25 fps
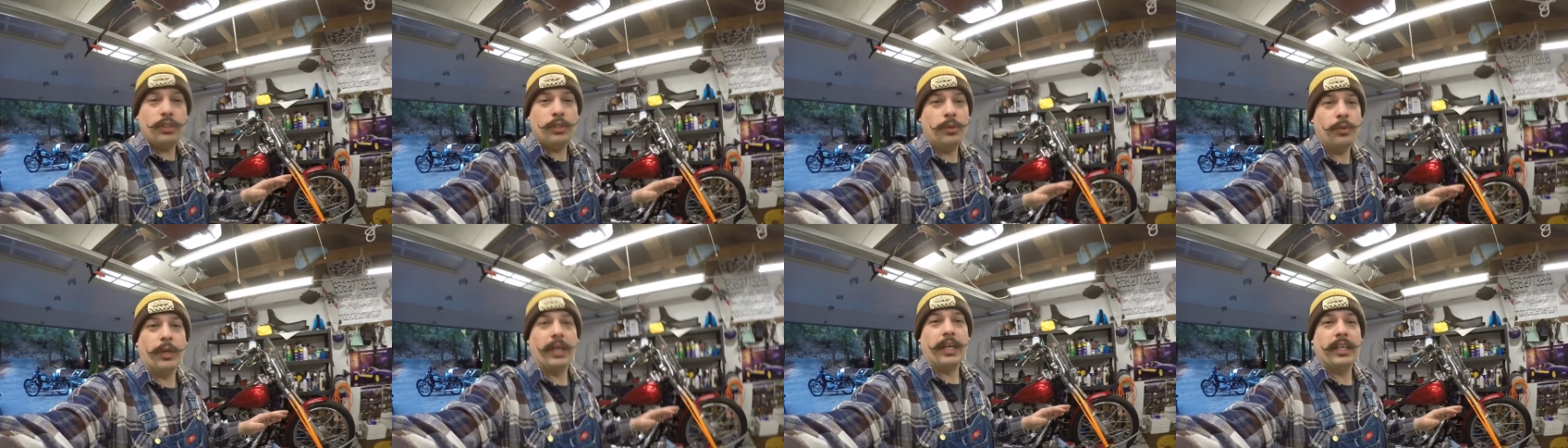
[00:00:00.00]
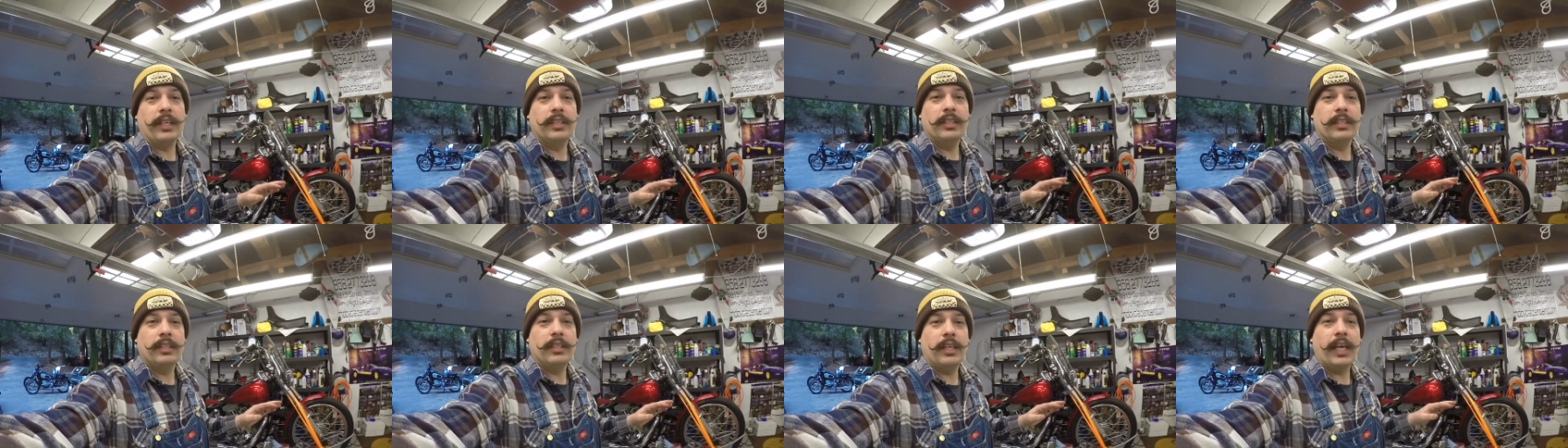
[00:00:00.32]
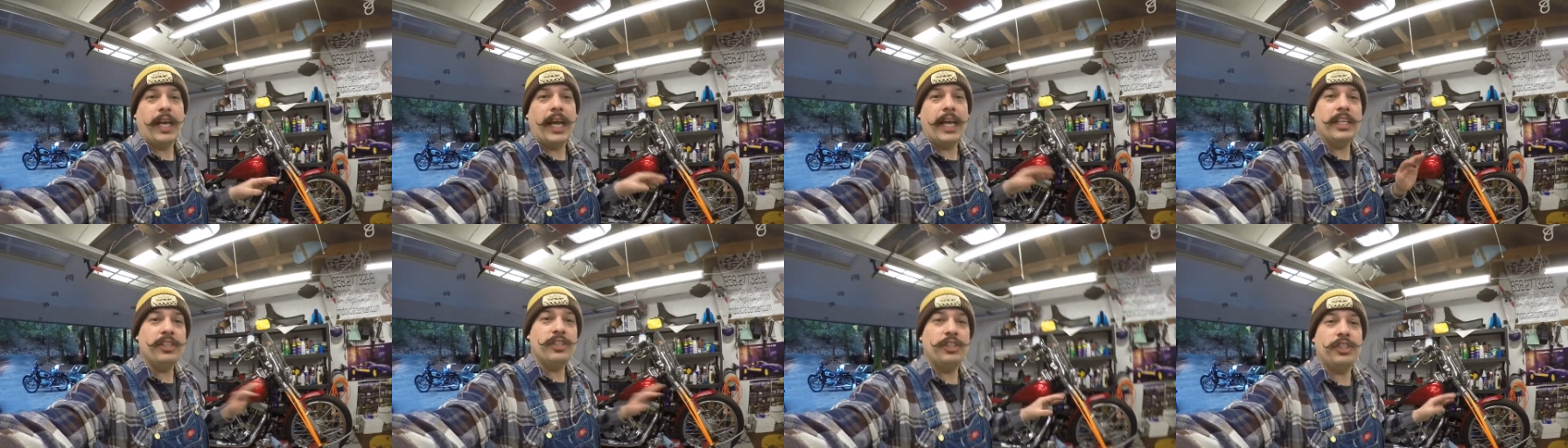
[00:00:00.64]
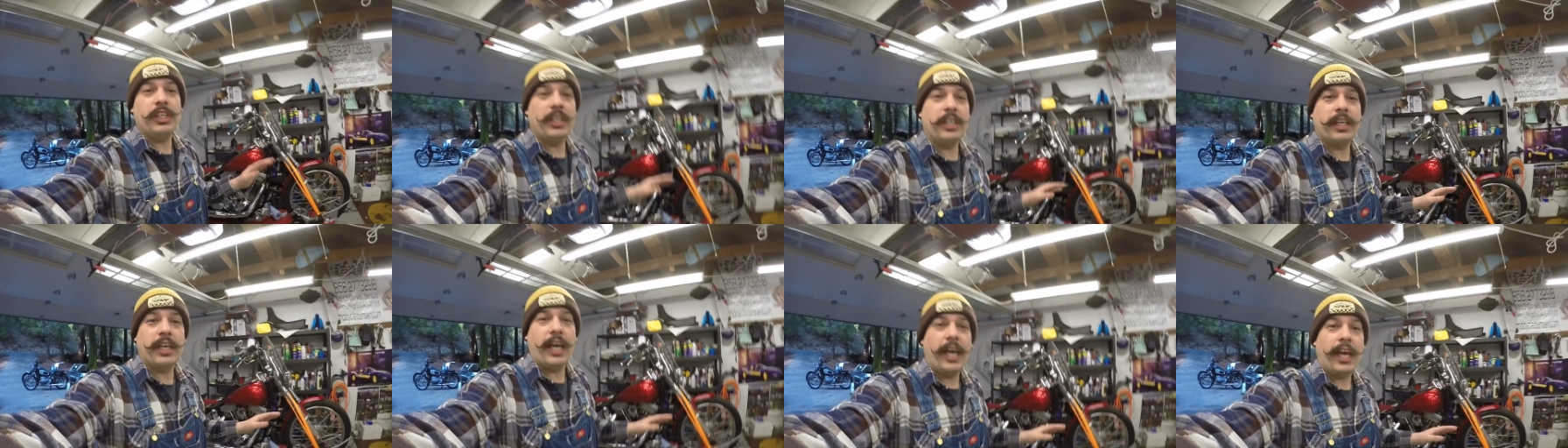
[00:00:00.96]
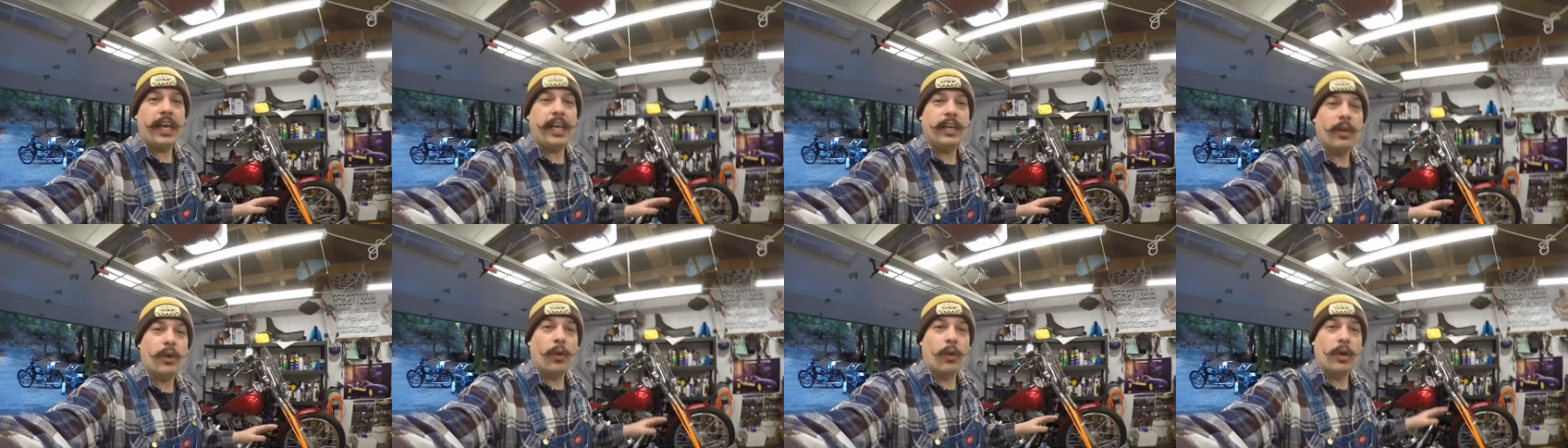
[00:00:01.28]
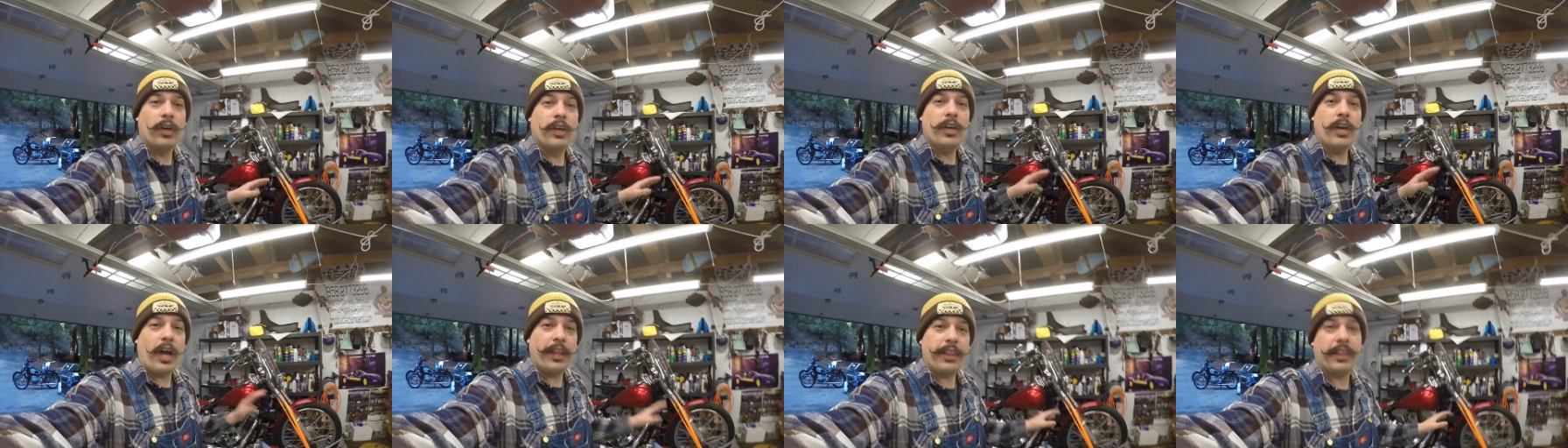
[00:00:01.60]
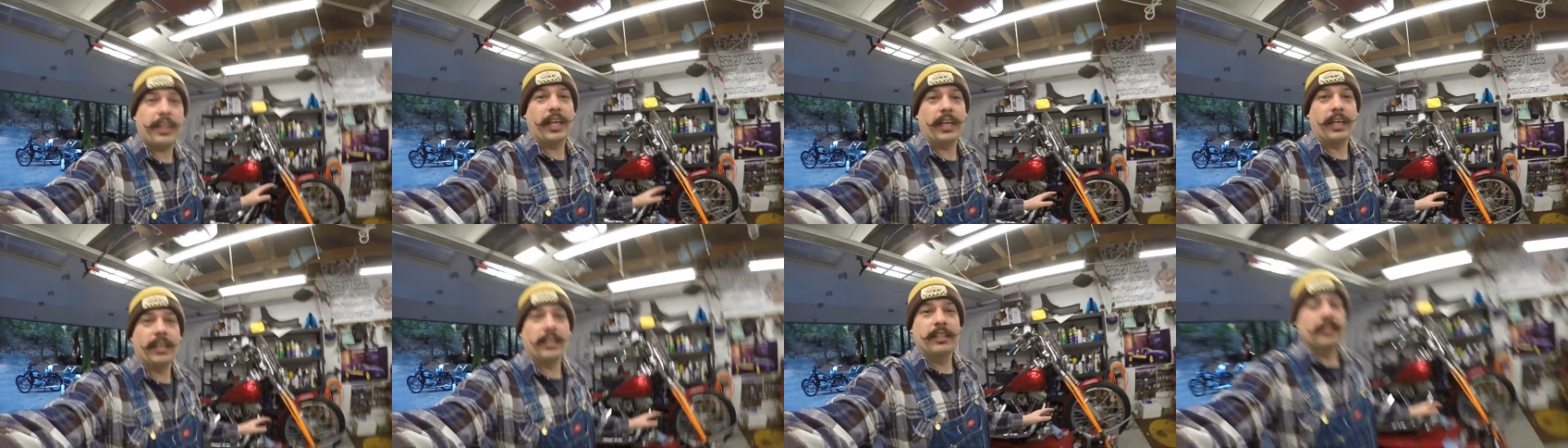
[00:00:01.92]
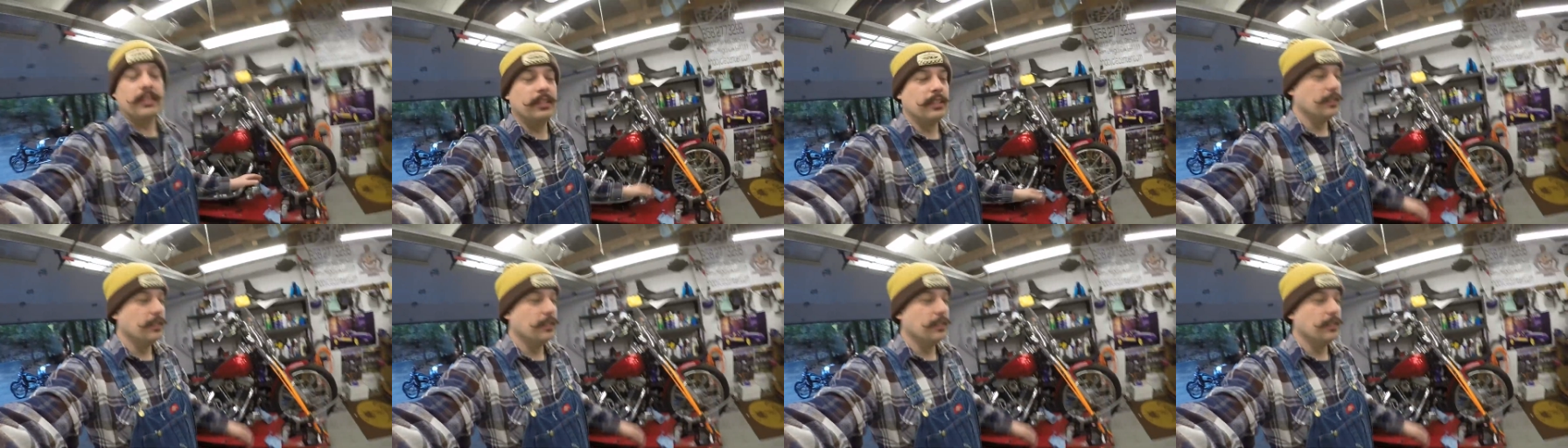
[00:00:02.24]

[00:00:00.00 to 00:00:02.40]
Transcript: do it. NGK or nothing.